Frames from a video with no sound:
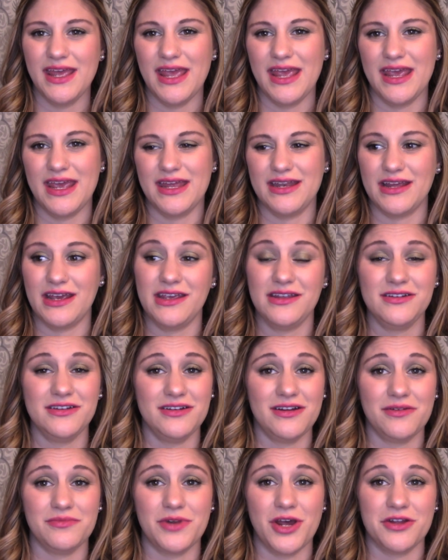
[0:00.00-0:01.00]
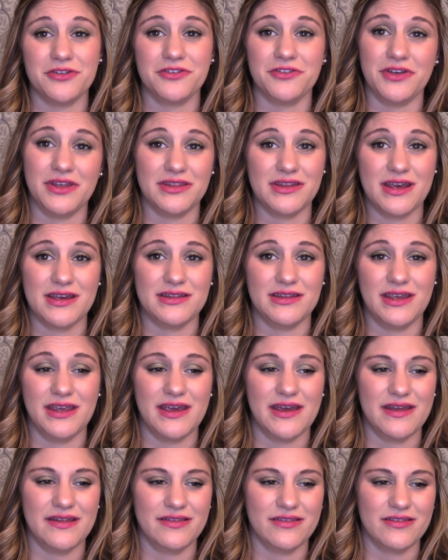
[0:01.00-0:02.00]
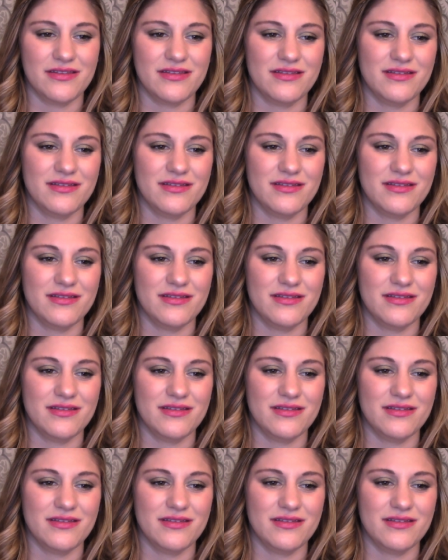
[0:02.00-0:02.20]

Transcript: and I ended up not doing that in the end.